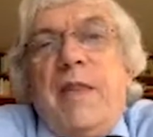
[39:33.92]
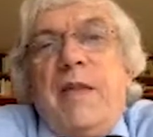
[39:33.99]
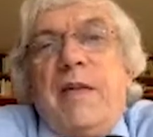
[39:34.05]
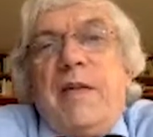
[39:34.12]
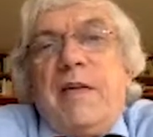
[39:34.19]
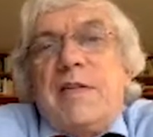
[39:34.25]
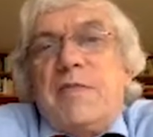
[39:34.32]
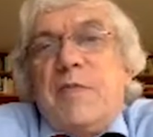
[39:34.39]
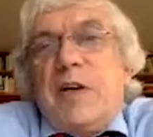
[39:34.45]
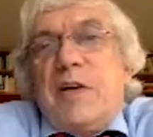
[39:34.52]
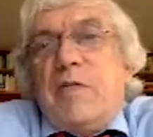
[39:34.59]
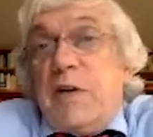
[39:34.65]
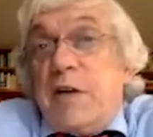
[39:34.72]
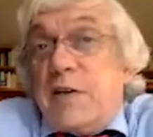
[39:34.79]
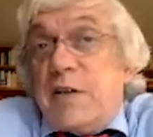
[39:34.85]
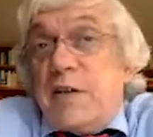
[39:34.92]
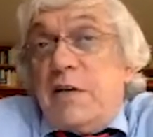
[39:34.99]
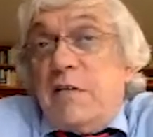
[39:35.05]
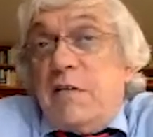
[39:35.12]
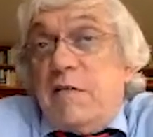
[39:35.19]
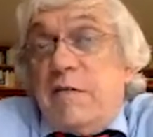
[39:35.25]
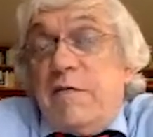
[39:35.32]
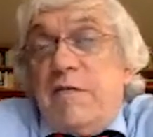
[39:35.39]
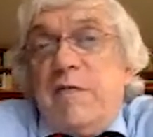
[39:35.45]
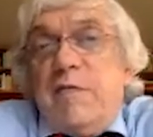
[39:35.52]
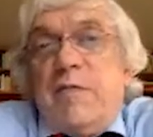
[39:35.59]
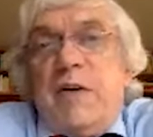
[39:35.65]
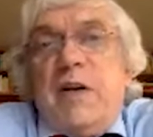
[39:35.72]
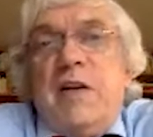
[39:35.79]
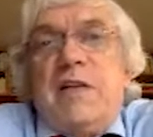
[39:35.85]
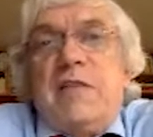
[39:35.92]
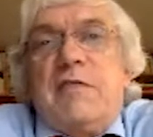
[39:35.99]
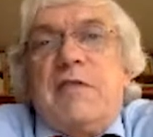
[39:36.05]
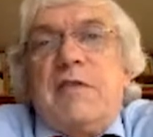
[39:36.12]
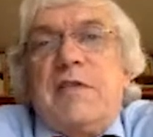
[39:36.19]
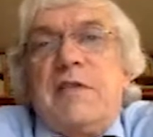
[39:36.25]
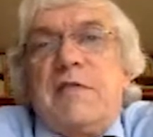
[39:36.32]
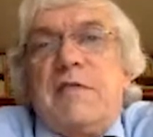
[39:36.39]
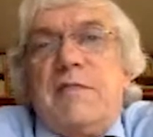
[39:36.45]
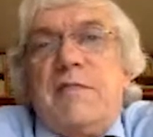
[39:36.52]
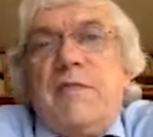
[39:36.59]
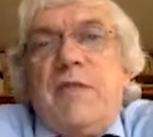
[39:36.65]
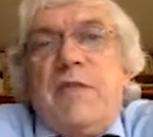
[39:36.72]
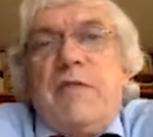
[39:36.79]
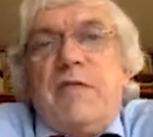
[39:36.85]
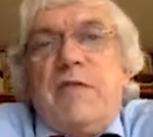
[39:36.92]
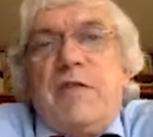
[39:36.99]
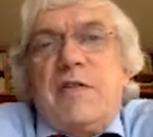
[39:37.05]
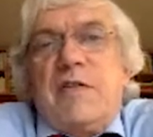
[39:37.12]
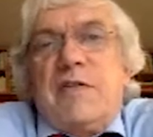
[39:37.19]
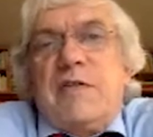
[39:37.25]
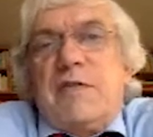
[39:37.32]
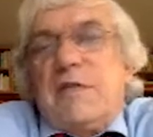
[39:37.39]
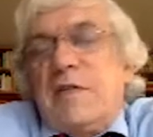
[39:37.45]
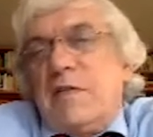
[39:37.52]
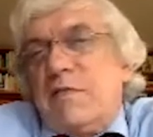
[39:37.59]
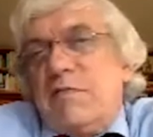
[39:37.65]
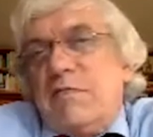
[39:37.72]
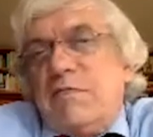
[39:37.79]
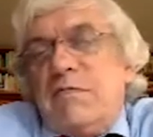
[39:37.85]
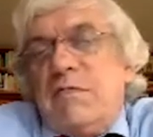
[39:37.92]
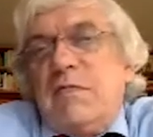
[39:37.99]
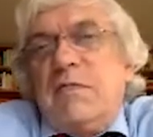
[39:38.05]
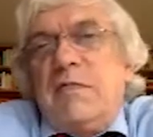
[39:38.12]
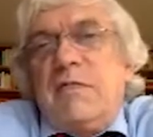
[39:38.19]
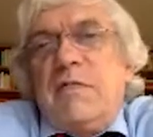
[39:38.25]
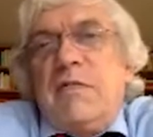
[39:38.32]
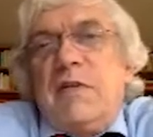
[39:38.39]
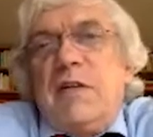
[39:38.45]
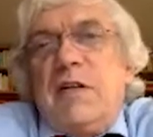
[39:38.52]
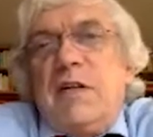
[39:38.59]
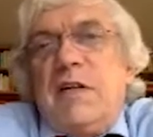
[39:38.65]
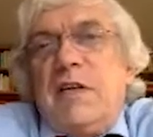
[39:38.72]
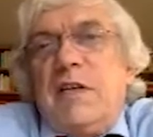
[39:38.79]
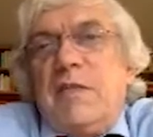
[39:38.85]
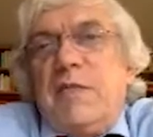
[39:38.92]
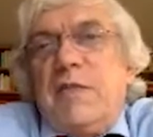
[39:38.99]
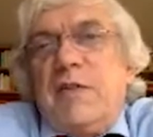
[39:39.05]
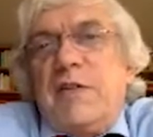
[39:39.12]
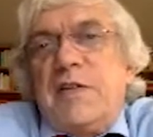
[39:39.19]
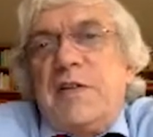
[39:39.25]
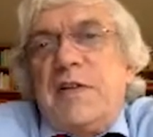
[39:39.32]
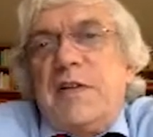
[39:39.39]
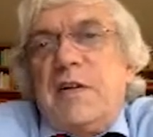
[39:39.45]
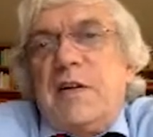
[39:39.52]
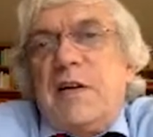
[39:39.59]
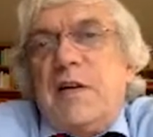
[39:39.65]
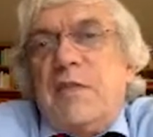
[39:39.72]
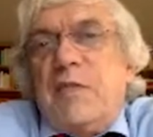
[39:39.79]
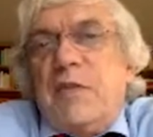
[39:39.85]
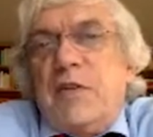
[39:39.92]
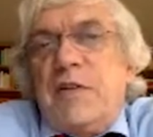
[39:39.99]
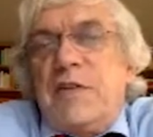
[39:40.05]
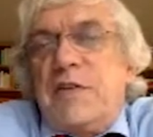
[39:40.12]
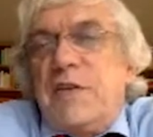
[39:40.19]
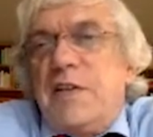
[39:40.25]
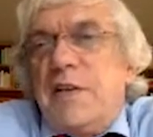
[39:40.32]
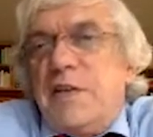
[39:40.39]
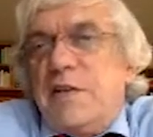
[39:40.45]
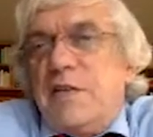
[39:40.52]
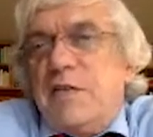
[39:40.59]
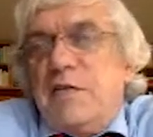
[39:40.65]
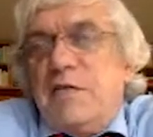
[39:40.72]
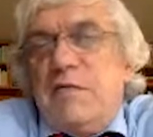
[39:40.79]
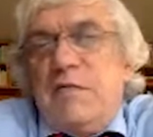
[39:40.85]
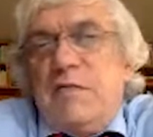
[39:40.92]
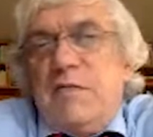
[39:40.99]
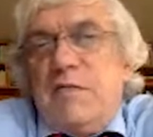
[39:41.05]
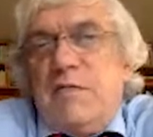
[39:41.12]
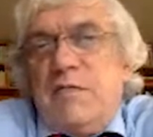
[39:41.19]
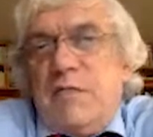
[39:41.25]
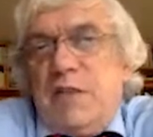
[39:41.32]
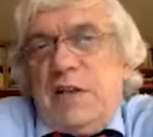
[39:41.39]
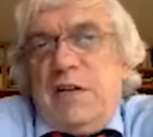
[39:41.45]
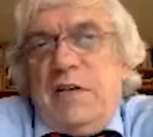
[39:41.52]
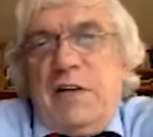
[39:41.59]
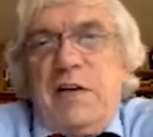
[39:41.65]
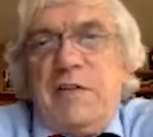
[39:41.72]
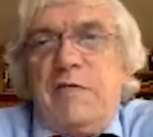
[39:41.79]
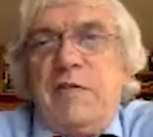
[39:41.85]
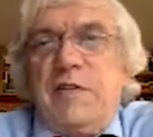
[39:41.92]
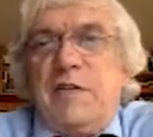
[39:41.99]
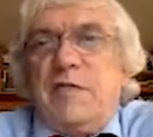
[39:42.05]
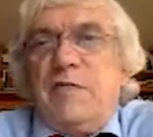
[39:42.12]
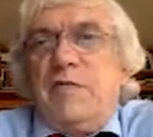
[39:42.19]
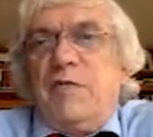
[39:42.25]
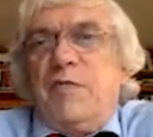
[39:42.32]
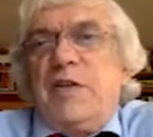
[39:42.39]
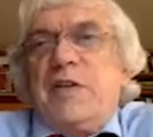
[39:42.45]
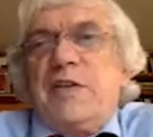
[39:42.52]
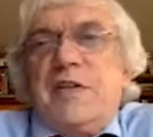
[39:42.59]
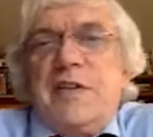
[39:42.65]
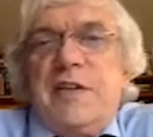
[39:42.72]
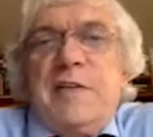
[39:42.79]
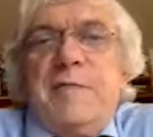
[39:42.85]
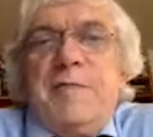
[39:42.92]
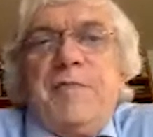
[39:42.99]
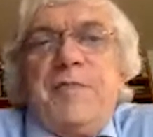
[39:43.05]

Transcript: There's a big question of bilateralism versus adopt this here club policy, so multilateralism, we might say.